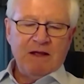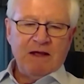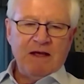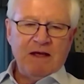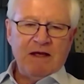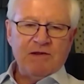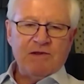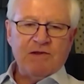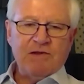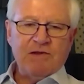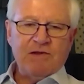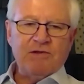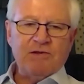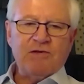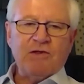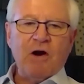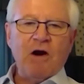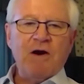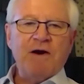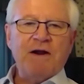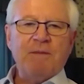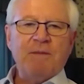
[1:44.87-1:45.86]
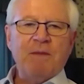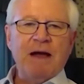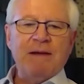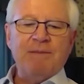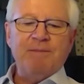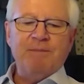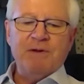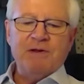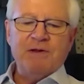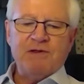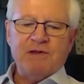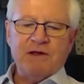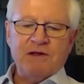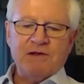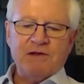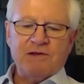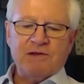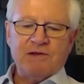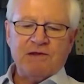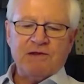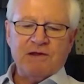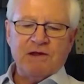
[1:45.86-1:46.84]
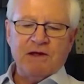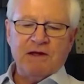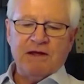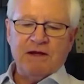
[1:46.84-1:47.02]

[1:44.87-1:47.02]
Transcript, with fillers: Uh, since starting my business uh,